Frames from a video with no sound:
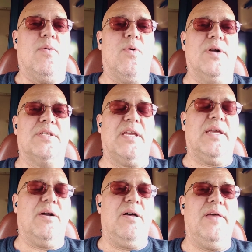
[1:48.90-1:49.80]
Once I
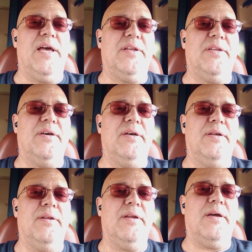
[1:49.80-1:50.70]
get all that
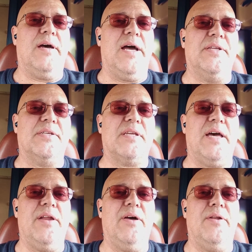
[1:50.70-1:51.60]
done, I
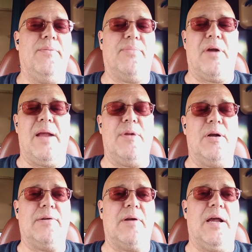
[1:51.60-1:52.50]
decide on the
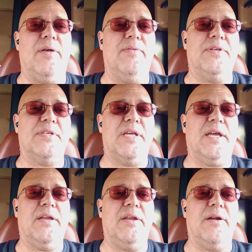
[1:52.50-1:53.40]
primary route and the
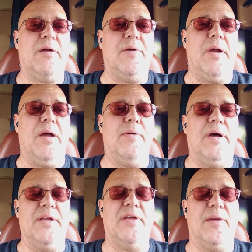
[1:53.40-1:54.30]
secondary route.
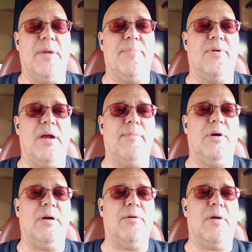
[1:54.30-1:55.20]
I take my
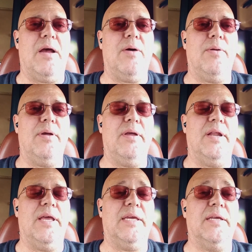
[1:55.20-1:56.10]
primary route
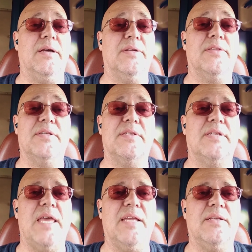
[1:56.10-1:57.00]
and I get onto the
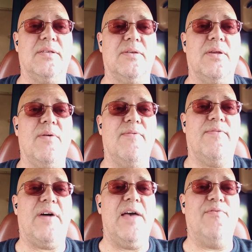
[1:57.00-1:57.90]
state's
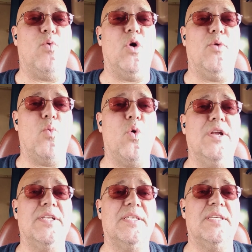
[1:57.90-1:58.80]

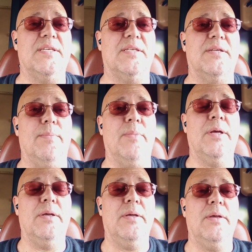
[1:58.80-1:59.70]
511 system,
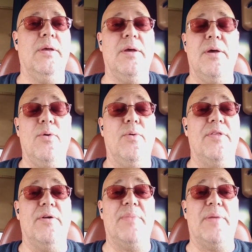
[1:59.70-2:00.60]

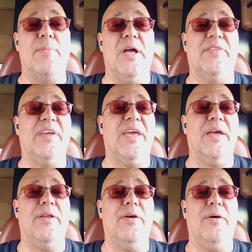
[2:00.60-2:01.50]
whether it be
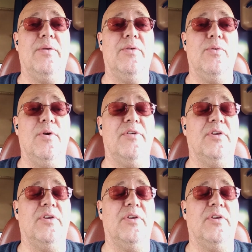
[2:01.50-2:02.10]
Montana, North